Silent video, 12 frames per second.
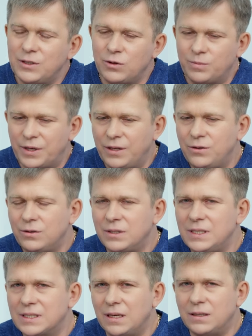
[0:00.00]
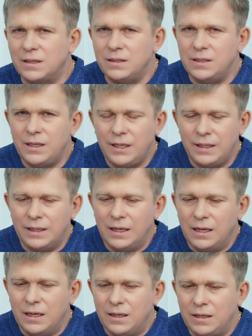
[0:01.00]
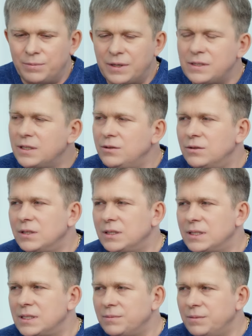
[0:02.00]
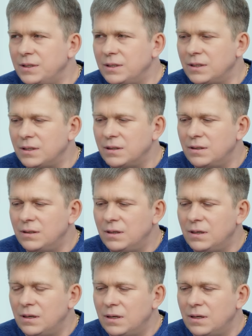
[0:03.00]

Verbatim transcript: Indeed, several days will pass, and this event will take